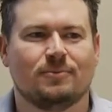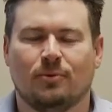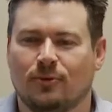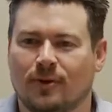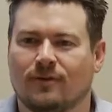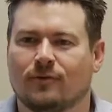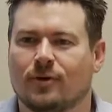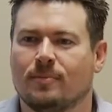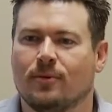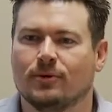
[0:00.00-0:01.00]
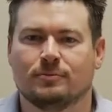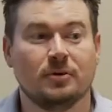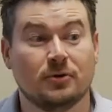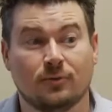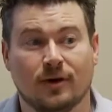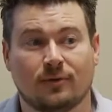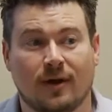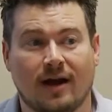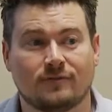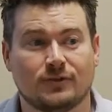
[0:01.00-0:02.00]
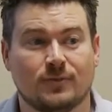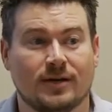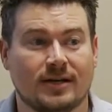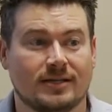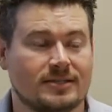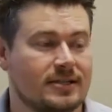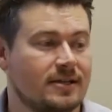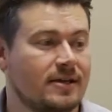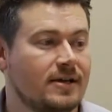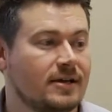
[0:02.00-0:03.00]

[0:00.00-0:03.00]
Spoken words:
pull whatever reports, build what graphs you want against it.